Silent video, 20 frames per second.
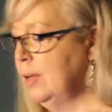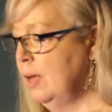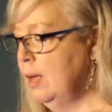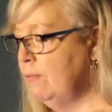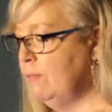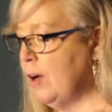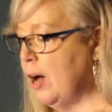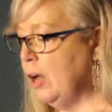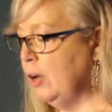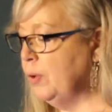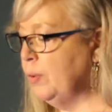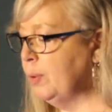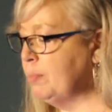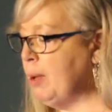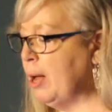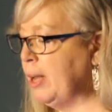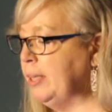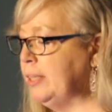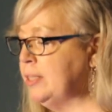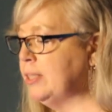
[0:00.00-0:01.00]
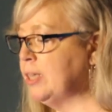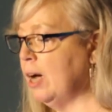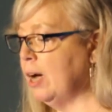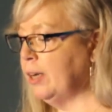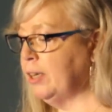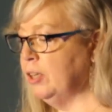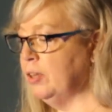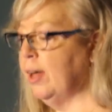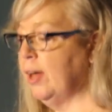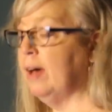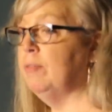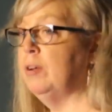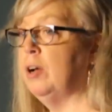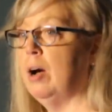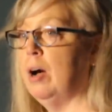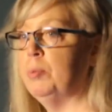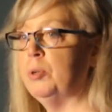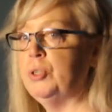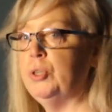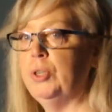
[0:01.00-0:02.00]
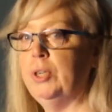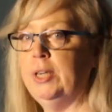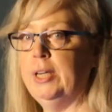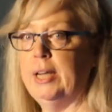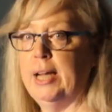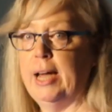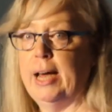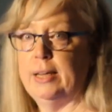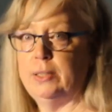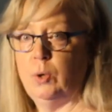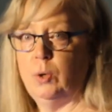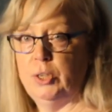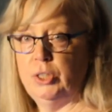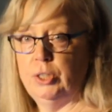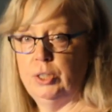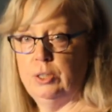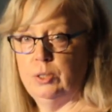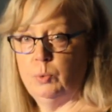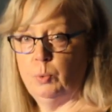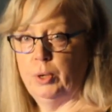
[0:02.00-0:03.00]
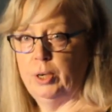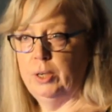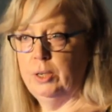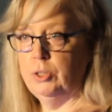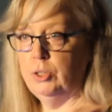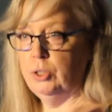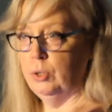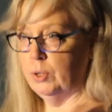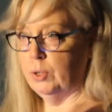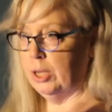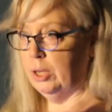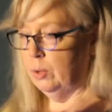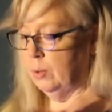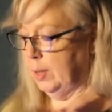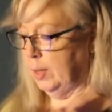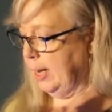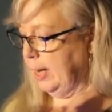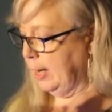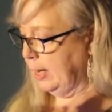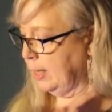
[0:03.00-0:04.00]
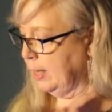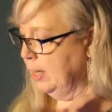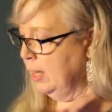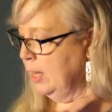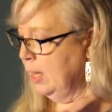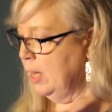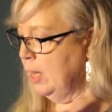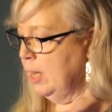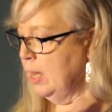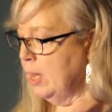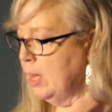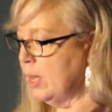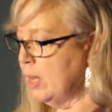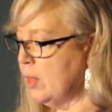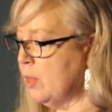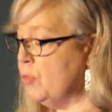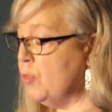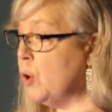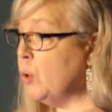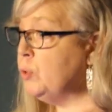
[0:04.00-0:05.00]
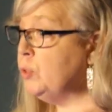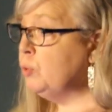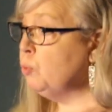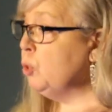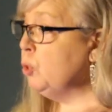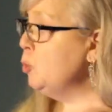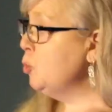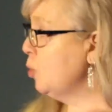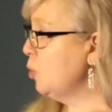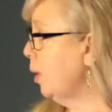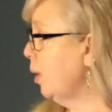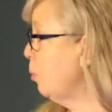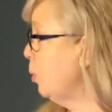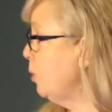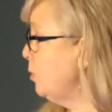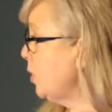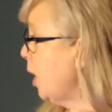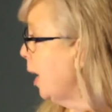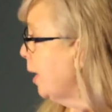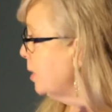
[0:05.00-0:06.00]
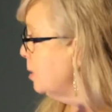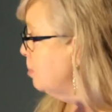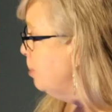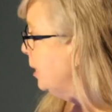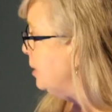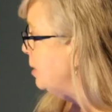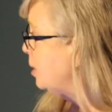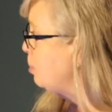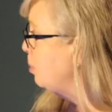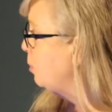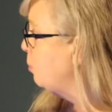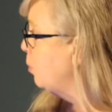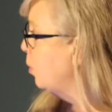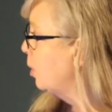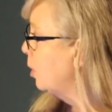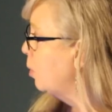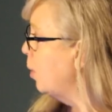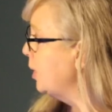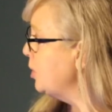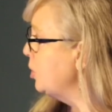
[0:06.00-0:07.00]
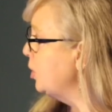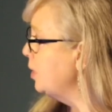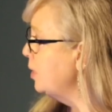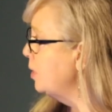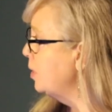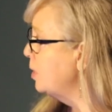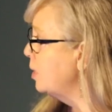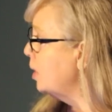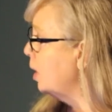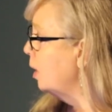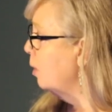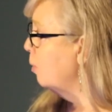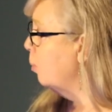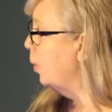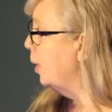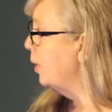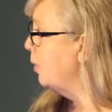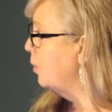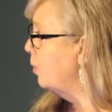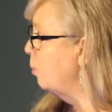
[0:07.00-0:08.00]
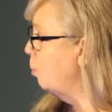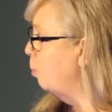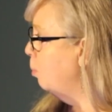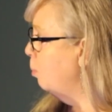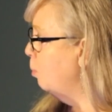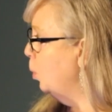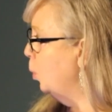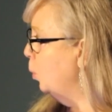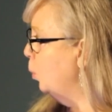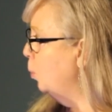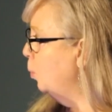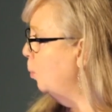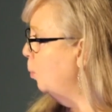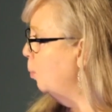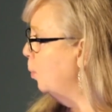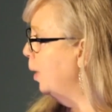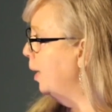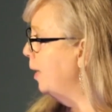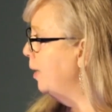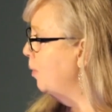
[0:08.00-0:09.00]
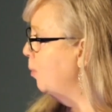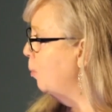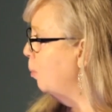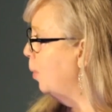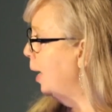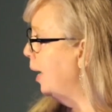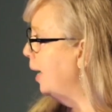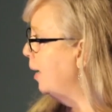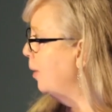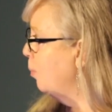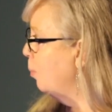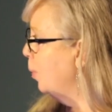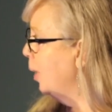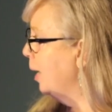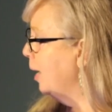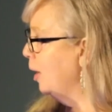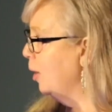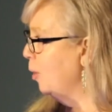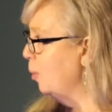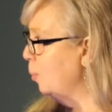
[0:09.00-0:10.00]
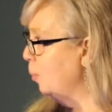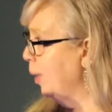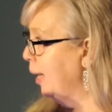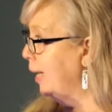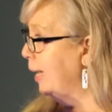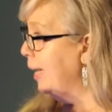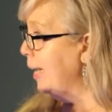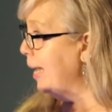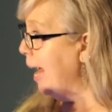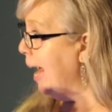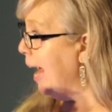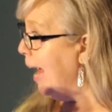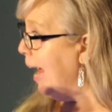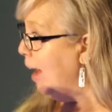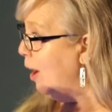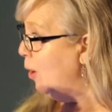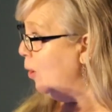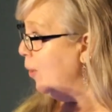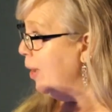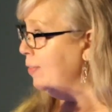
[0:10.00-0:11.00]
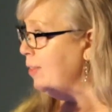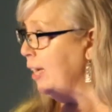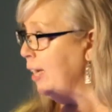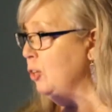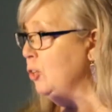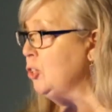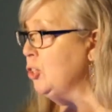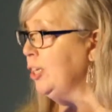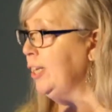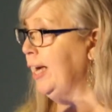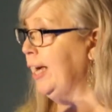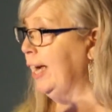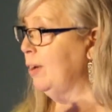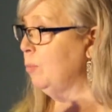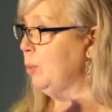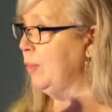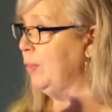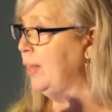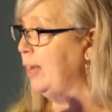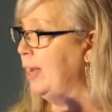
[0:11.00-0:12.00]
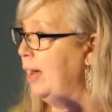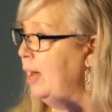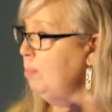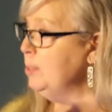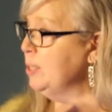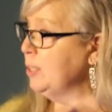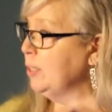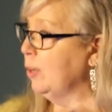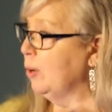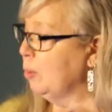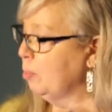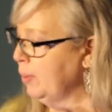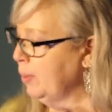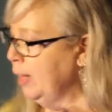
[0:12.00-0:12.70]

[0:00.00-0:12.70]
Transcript: Following Molly's talk, you'll have an opportunity to ask questions. We're gonna do a Q&A. Those usually, we talked about this before, questions start with who, what, why, where, when, and how. And they usually end with an upslope.